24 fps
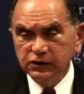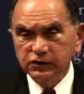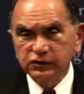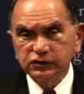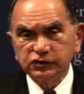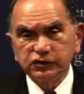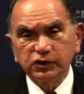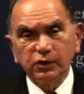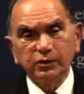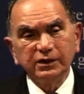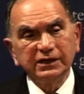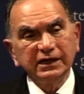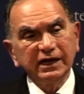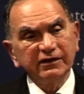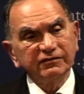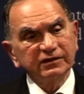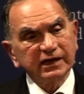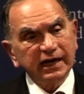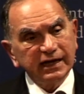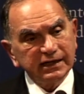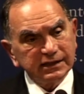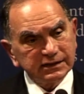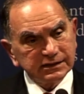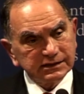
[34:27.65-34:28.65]
So in
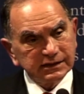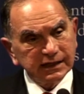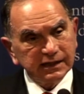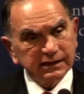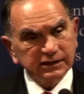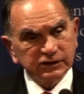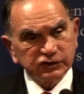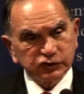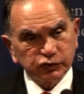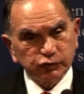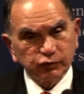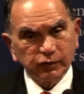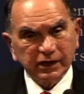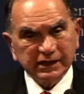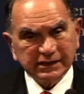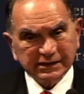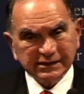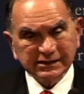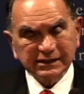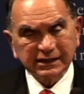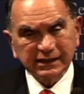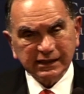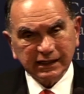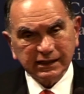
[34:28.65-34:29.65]
Afghanistan, it's a
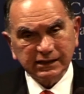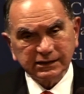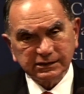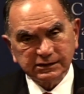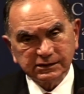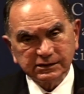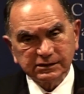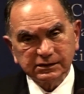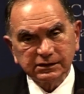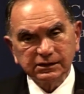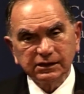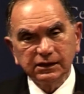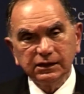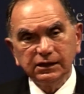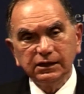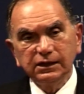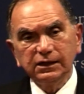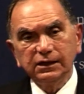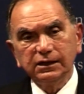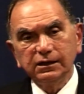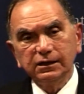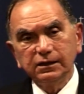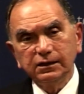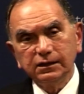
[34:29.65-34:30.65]
race against
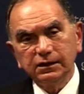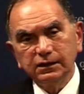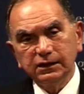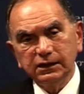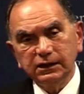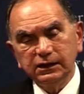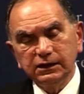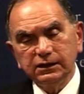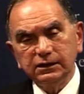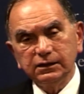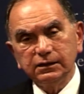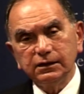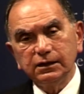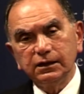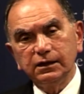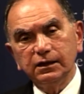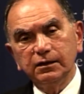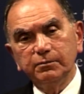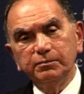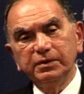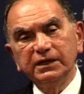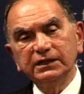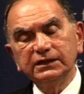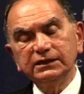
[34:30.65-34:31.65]
the
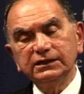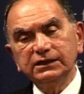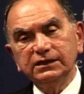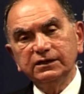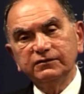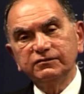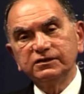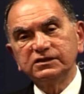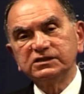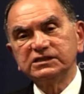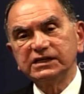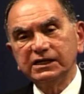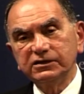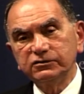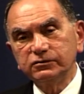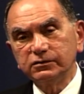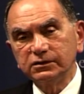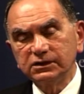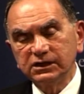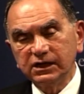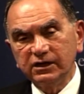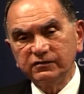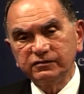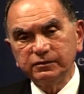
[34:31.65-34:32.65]
ability of the
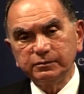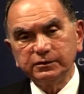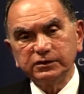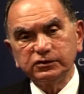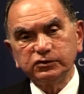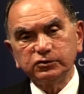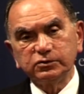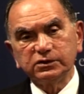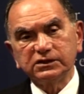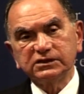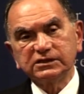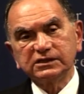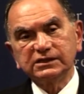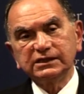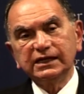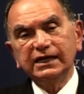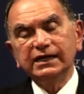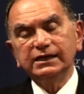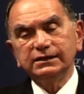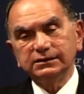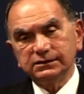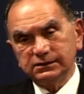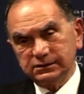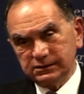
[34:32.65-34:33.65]
central government to
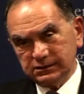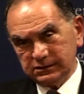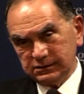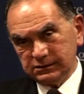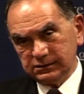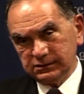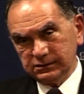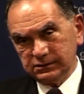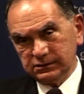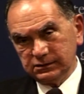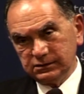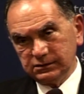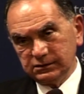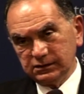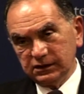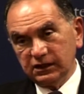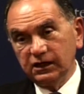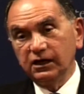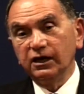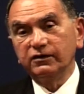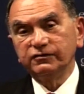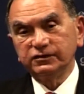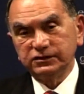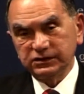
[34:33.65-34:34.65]
extend
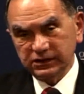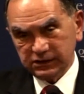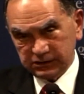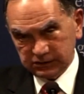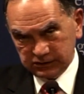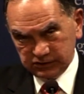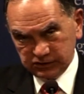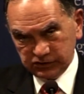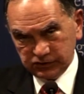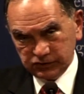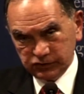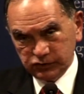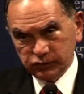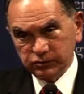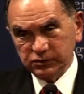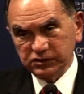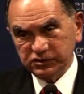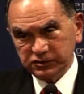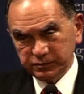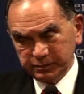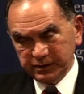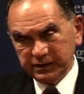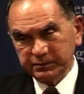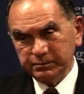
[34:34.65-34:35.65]
governance to
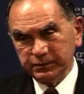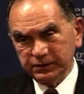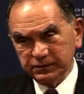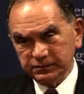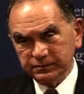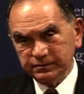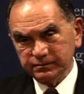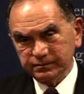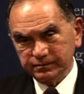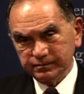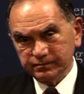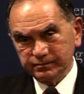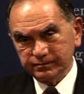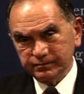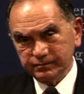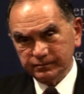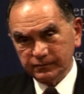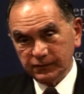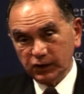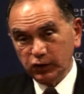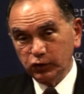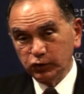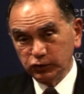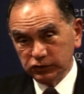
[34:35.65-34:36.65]
its people,
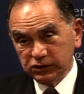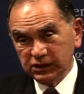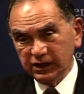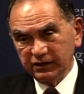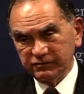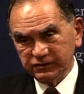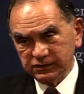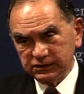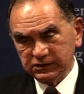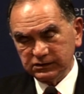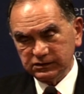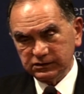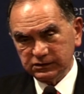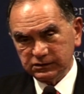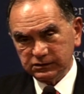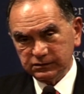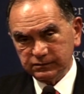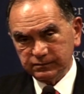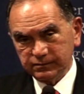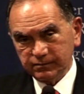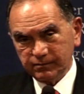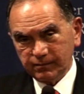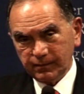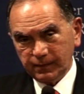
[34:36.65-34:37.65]
good governance,
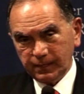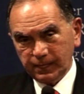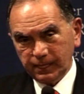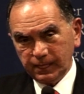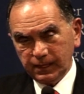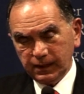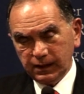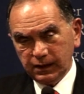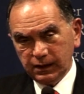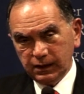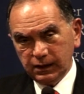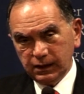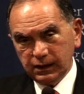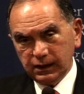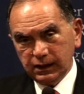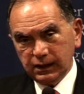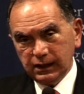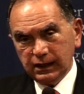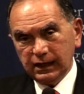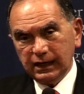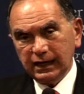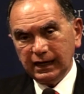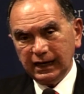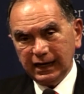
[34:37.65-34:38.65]

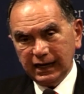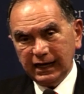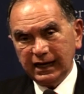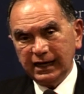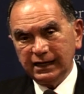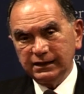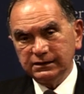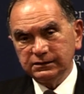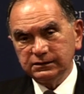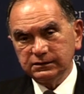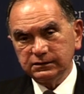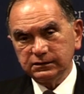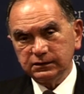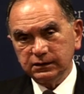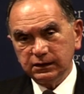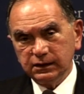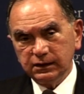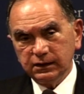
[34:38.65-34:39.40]
and